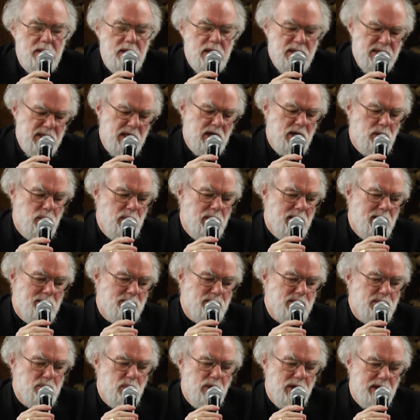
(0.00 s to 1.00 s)
Years ago, when I
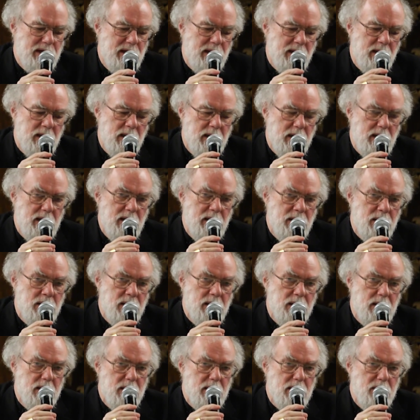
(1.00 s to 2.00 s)
was working
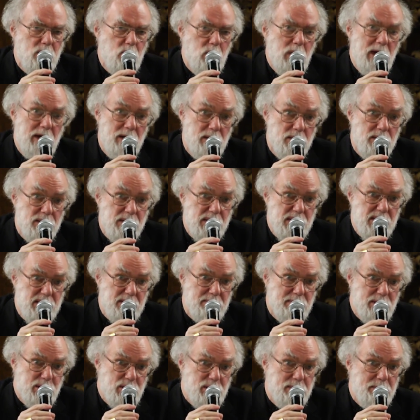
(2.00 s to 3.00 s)
in Wales as
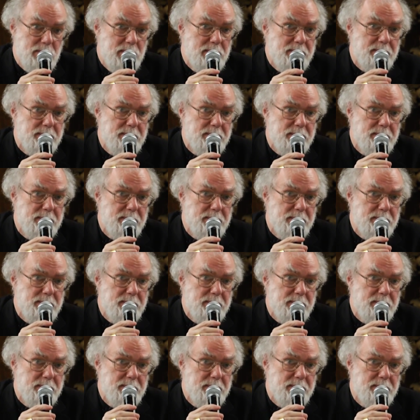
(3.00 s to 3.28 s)
a bishop,